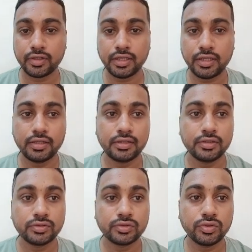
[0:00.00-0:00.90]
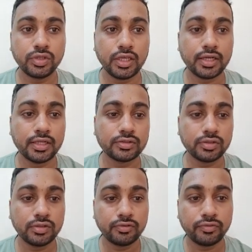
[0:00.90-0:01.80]
Okay, so here
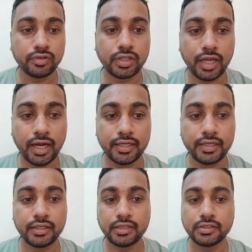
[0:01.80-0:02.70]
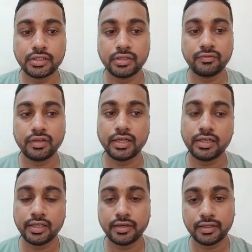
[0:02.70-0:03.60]
also for the identity
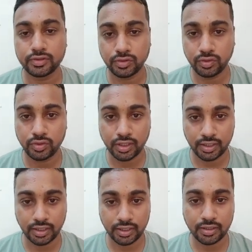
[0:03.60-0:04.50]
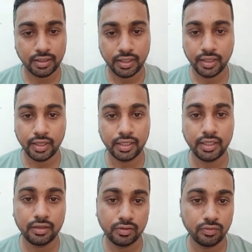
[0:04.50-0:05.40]
certificate, here also you can take
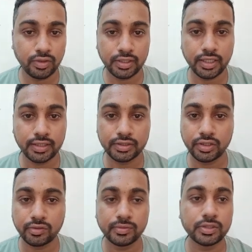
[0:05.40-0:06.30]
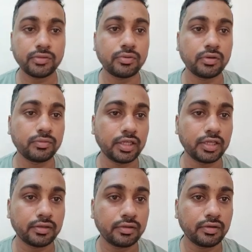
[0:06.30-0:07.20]
any one gazetted officer from there.